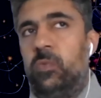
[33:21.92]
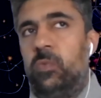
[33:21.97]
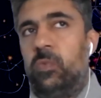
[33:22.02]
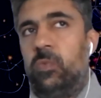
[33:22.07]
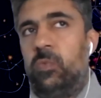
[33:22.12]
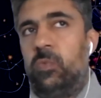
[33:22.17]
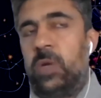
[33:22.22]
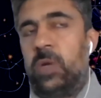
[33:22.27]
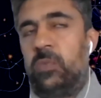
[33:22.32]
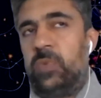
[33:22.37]

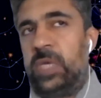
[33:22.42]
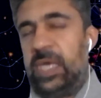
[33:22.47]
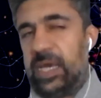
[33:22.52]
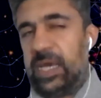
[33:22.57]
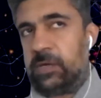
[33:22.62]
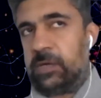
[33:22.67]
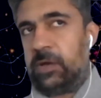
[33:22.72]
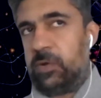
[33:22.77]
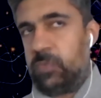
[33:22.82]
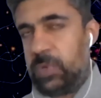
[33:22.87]

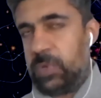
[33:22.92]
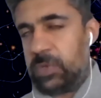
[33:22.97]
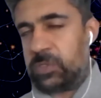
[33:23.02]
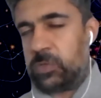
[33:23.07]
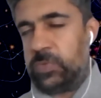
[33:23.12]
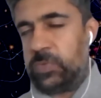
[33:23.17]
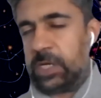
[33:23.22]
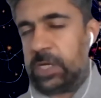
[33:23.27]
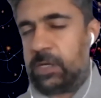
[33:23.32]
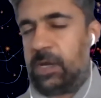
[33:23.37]

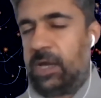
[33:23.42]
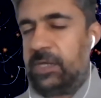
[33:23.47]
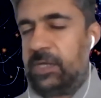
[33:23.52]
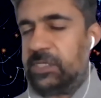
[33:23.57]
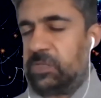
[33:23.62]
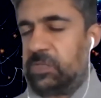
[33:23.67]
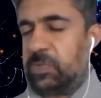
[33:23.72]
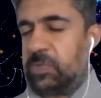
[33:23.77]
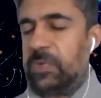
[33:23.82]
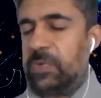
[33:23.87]

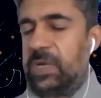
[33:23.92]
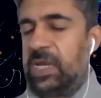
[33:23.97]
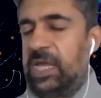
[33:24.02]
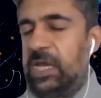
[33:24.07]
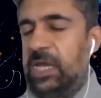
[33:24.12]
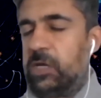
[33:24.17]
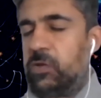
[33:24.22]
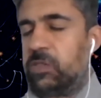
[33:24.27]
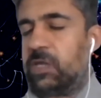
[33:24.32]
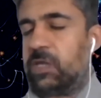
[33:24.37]
acknowledge that we were
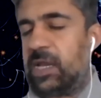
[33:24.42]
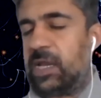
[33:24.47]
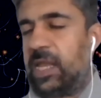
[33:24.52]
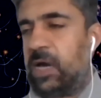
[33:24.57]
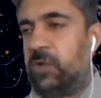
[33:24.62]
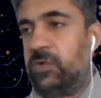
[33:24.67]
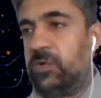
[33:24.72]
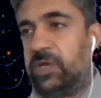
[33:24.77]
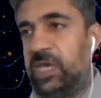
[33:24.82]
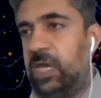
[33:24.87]
late to the
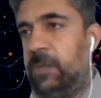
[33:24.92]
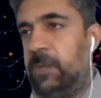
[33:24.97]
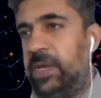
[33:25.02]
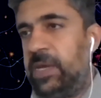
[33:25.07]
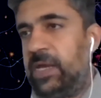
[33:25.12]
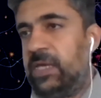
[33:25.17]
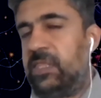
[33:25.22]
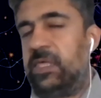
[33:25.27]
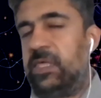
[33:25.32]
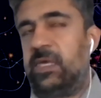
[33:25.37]
cloud game,
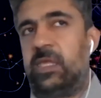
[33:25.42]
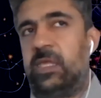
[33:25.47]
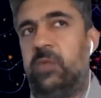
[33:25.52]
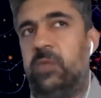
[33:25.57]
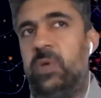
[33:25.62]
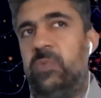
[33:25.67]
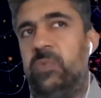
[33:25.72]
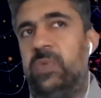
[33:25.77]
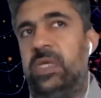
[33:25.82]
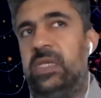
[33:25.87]
and I think that
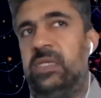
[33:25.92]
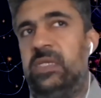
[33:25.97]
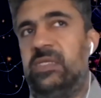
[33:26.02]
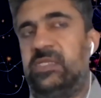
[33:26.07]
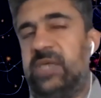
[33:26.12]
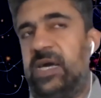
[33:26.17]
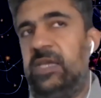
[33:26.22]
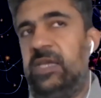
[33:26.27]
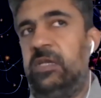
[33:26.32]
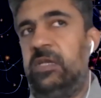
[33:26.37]
when we
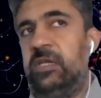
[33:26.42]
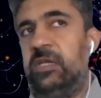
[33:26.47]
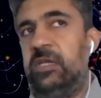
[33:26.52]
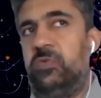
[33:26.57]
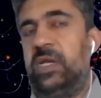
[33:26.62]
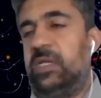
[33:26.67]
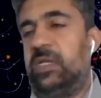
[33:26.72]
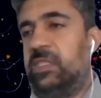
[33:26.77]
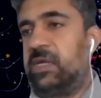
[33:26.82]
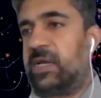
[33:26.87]
decided to
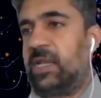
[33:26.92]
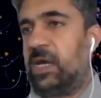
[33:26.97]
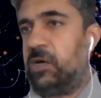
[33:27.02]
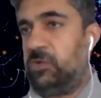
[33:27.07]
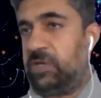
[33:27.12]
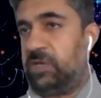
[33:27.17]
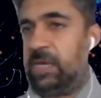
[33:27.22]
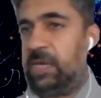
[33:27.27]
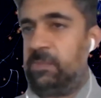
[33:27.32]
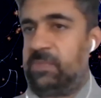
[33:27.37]
enter the cloud
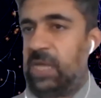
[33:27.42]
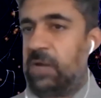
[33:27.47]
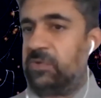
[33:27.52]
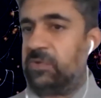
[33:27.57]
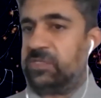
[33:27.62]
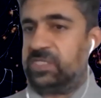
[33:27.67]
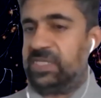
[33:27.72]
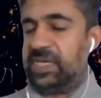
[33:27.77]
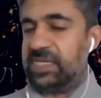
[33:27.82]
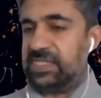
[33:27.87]
game, that
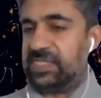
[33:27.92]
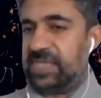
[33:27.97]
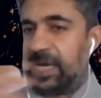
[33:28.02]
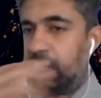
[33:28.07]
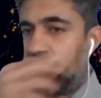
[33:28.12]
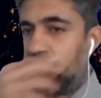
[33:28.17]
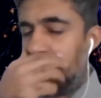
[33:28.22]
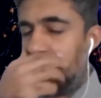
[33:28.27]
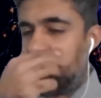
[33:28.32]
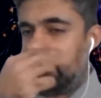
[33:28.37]
was the
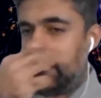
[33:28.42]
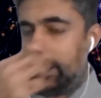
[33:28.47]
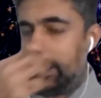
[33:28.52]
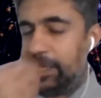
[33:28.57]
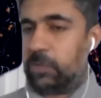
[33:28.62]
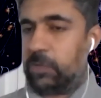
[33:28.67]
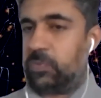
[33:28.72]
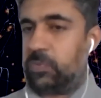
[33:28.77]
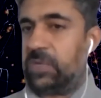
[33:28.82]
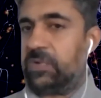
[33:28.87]
exact question
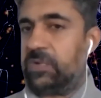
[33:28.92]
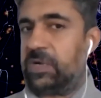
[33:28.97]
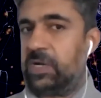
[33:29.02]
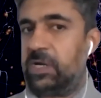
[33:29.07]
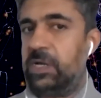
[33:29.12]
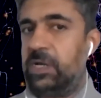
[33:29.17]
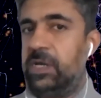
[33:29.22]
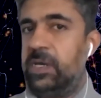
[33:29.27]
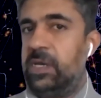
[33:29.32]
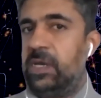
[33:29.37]
that we
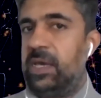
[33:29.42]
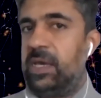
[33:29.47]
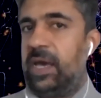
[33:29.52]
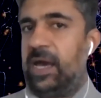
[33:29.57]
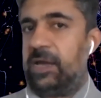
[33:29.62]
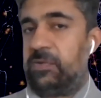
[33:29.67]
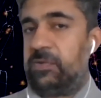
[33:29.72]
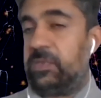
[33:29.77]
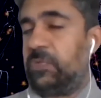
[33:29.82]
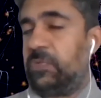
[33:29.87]

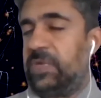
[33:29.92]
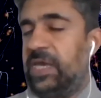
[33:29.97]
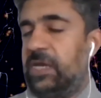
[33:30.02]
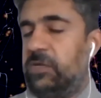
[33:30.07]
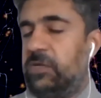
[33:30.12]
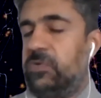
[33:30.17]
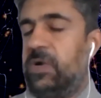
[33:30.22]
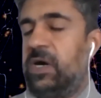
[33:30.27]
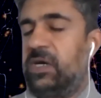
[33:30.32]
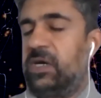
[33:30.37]
had
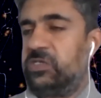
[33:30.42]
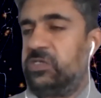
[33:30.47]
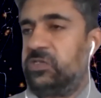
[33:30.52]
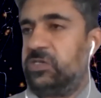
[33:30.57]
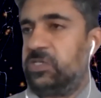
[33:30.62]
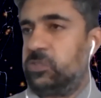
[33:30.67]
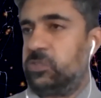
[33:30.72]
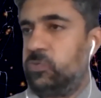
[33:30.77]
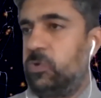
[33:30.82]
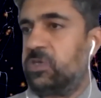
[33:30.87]
to answer:
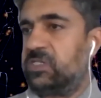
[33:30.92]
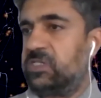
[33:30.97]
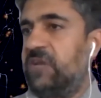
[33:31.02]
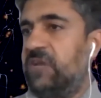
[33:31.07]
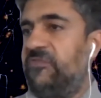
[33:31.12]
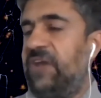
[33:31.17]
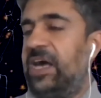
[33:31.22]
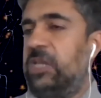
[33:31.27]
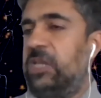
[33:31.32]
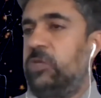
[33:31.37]
is what's our
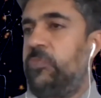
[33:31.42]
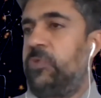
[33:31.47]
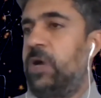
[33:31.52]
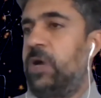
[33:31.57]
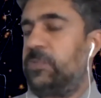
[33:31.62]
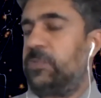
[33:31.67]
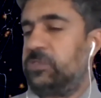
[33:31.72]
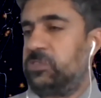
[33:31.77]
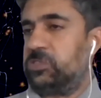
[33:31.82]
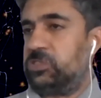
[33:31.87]
value
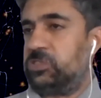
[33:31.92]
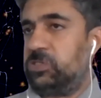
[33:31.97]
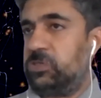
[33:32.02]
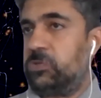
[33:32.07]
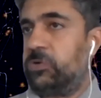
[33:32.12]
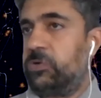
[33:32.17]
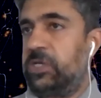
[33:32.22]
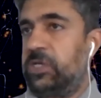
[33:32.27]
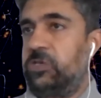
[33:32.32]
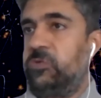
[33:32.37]
proposition
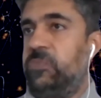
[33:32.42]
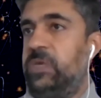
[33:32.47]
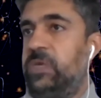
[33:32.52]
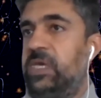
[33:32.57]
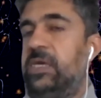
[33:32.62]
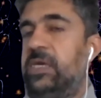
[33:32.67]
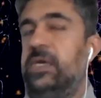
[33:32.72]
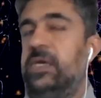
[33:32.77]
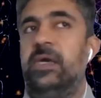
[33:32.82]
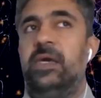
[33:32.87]
going to
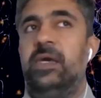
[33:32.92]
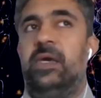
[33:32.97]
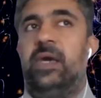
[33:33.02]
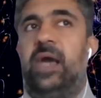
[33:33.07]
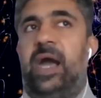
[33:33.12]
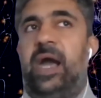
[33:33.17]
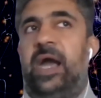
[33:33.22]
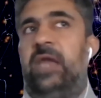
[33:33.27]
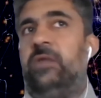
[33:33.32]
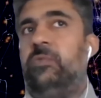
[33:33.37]
be?
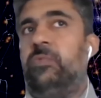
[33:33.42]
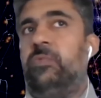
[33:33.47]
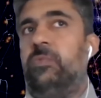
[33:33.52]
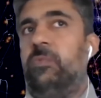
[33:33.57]
And